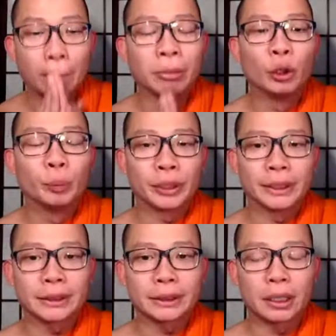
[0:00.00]

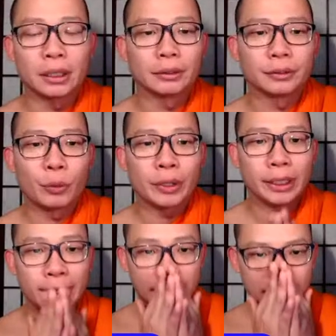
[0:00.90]
blueprint of where
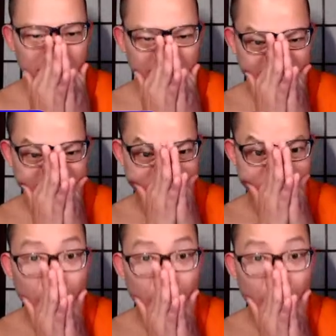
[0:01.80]
it is. So